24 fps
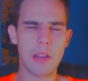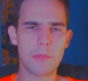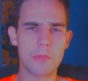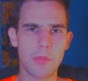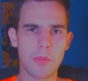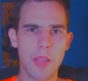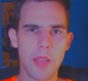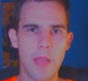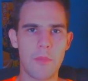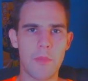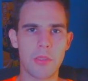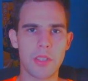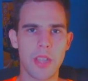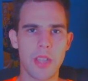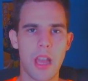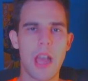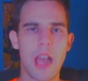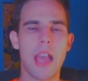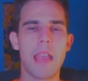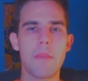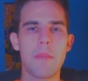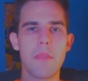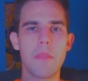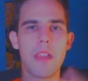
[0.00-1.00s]
of Land Before
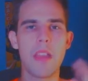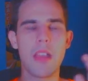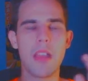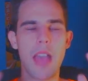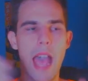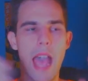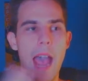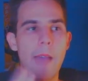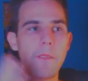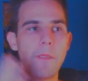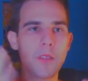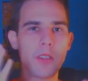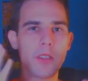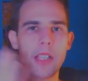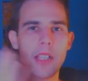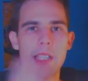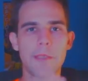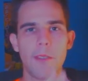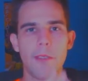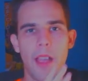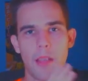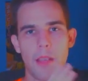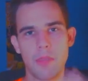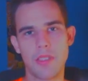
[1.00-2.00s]
Time, after his
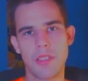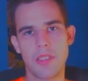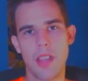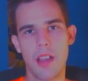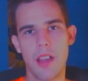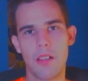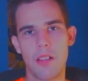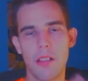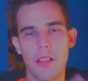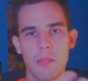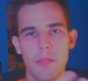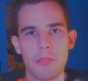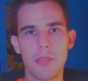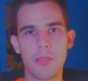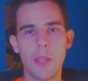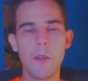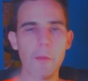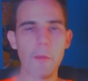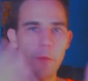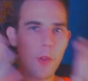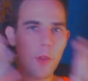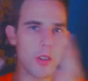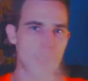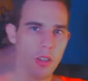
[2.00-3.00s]
fight with Cera,
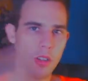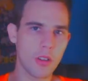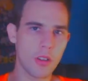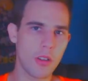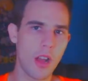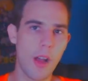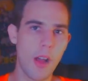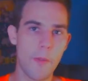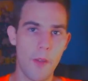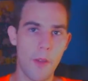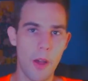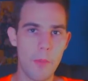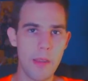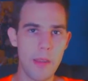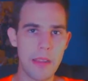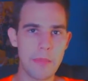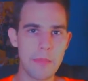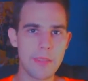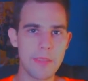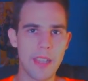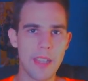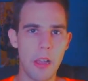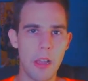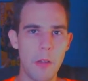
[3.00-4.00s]
Littlefoot took off all by
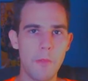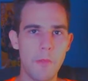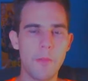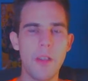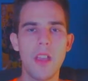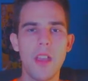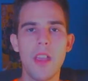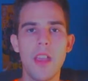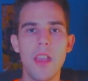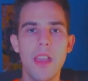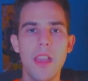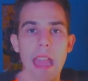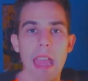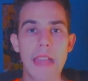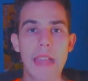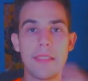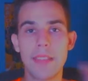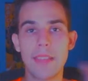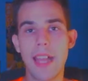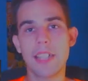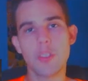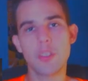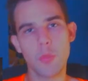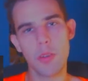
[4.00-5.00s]
himself, and
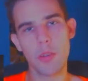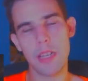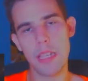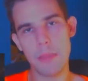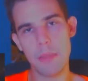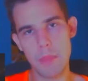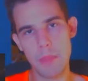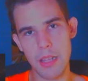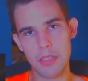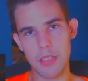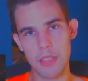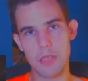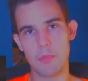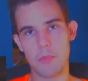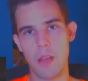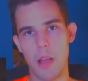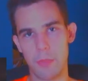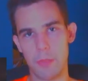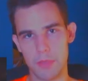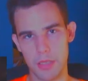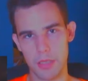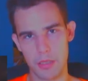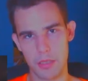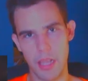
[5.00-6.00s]
that's where he meets his mom
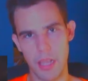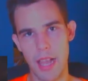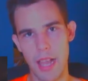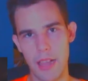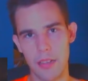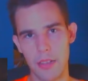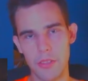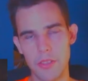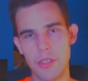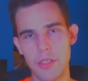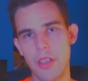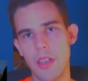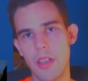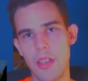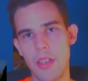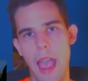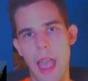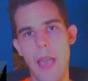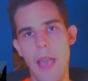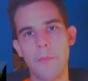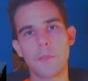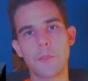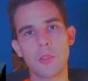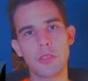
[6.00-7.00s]
in the clouds.
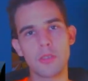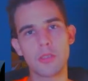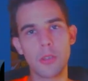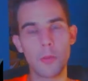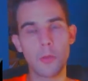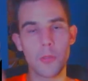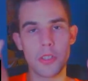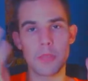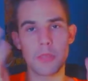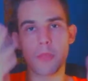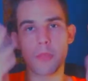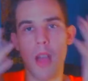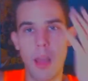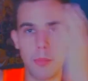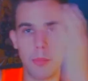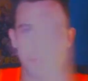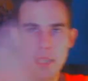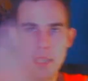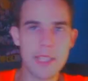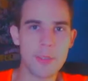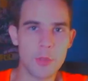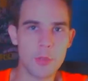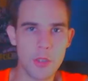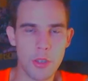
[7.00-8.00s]
After Littlefoot's mom
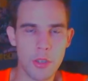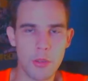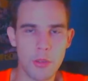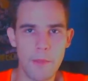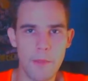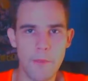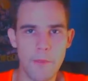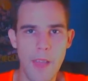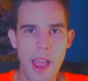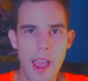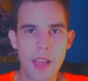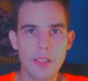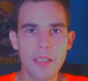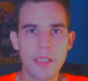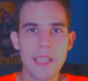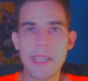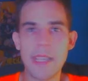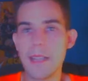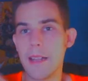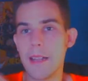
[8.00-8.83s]
leads him to the Great Valley,